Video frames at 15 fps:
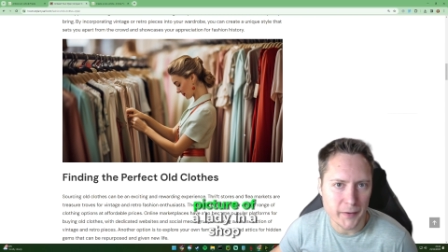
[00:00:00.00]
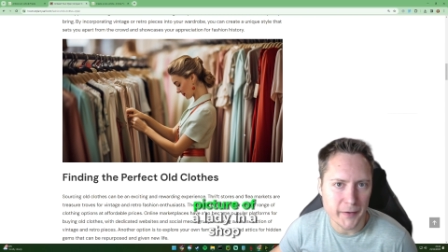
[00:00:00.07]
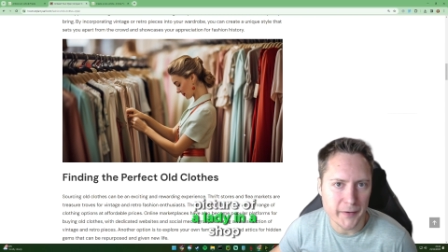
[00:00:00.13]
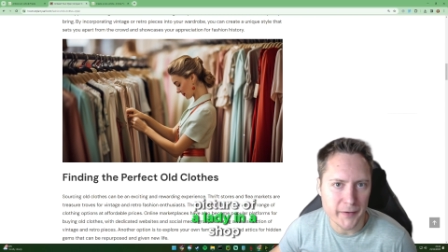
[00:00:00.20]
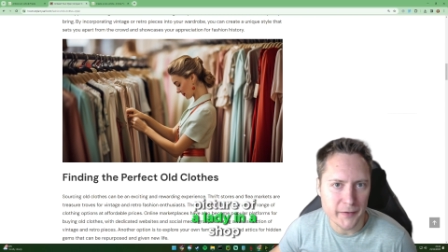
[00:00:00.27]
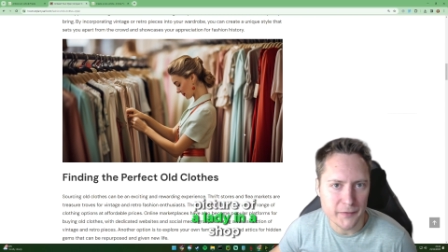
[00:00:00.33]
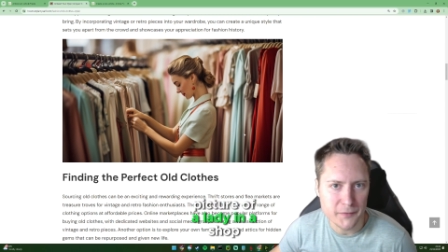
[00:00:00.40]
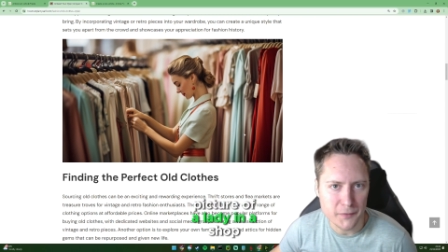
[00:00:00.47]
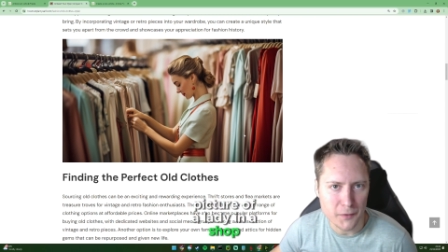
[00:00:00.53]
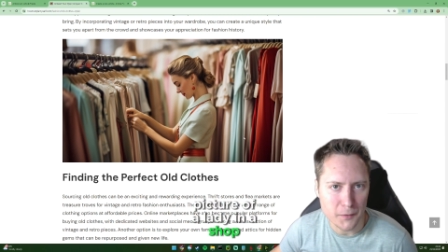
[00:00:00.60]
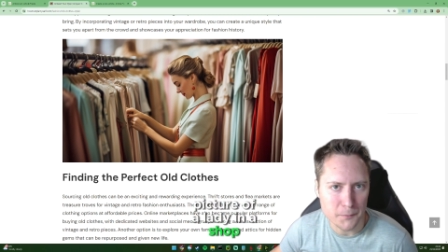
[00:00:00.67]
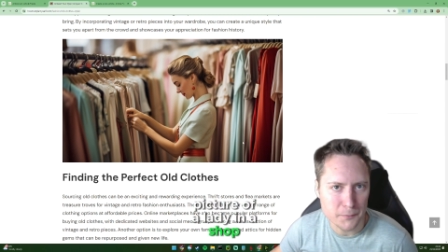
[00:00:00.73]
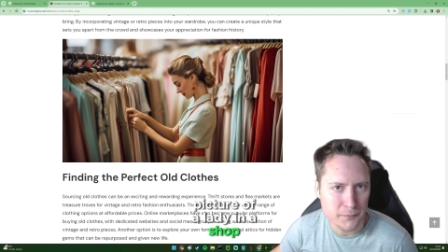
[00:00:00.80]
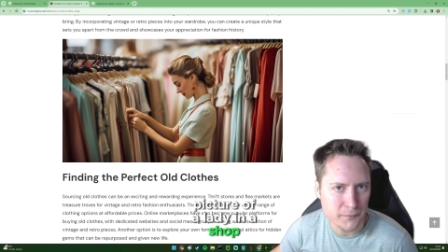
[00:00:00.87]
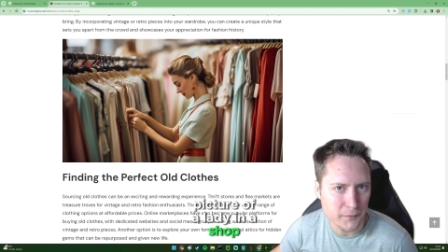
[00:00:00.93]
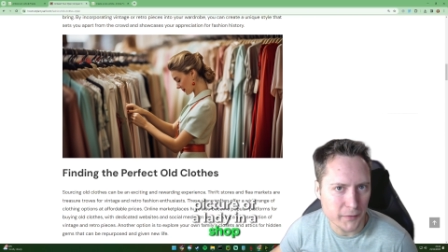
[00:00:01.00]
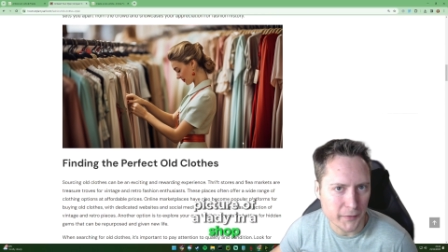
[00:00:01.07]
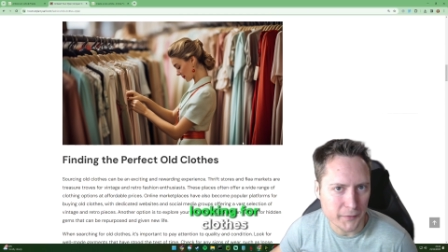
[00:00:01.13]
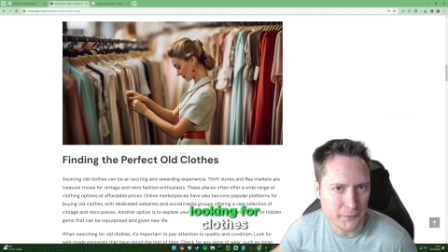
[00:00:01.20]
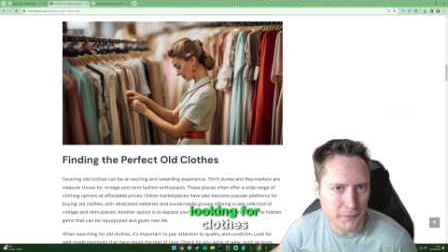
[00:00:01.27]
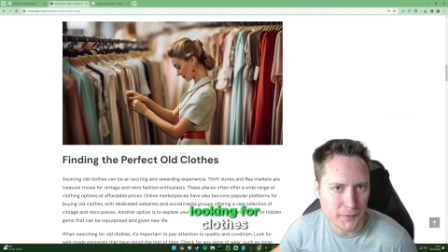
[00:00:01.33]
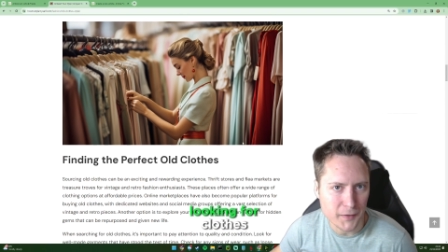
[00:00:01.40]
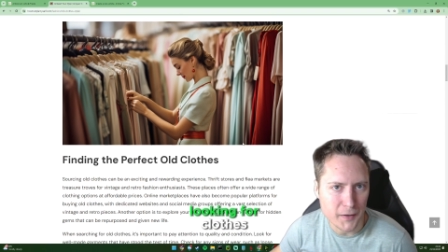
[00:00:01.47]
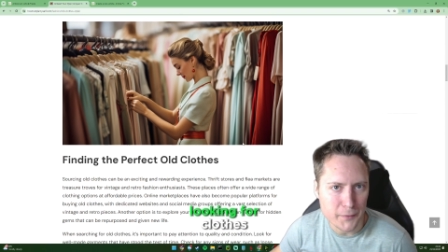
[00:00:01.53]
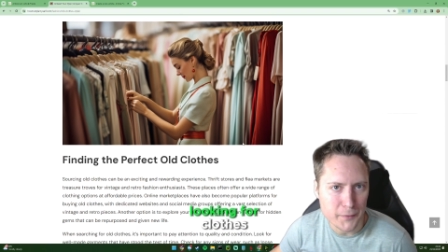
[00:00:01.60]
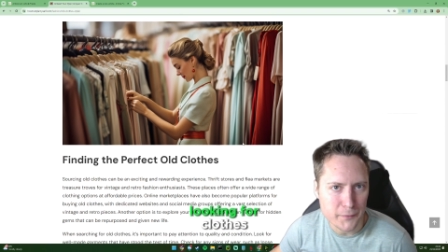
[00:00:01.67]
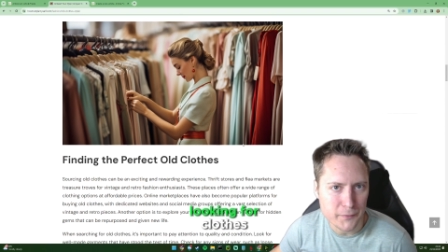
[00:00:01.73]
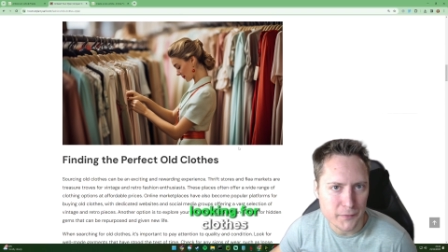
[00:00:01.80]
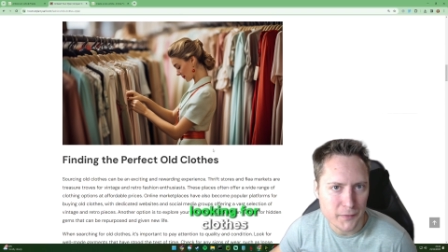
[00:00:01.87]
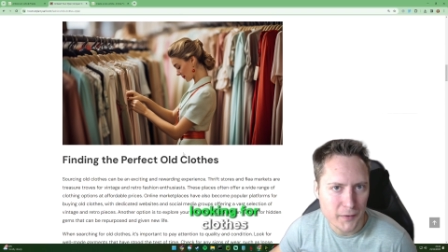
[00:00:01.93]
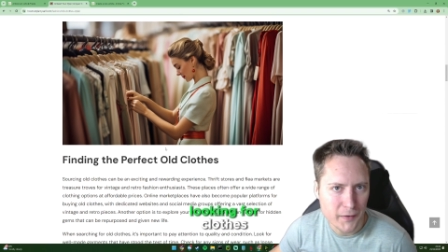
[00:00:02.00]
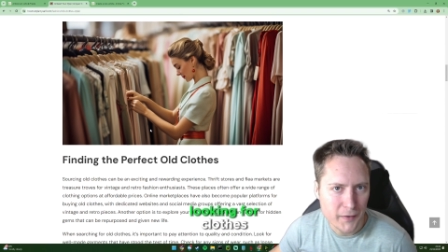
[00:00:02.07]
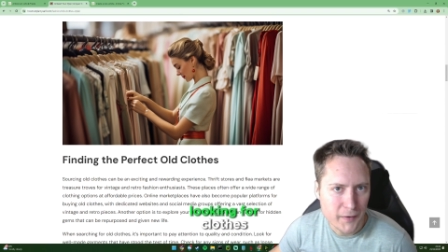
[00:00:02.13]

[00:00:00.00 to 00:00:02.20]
lady in a shop looking for clothes.